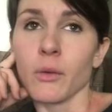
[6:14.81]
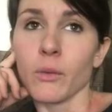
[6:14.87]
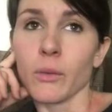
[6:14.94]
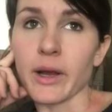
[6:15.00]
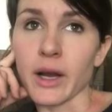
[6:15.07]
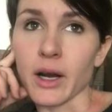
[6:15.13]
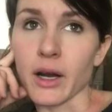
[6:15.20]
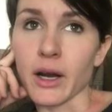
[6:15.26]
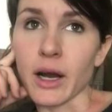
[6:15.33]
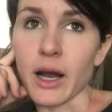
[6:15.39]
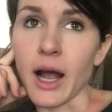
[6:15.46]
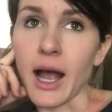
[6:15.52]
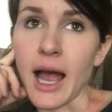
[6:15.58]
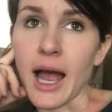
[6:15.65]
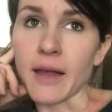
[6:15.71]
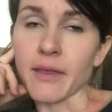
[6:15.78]
We are
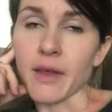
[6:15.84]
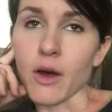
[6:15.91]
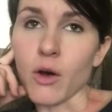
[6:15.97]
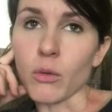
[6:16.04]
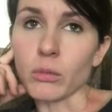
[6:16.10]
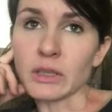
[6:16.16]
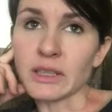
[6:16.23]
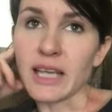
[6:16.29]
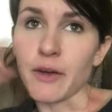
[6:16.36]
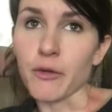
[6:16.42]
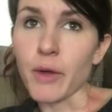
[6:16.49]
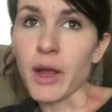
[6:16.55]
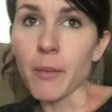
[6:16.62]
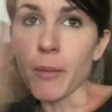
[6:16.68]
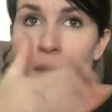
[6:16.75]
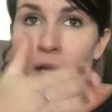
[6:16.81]
at the almost
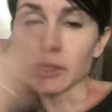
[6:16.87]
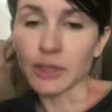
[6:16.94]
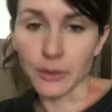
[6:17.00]
halfway mark,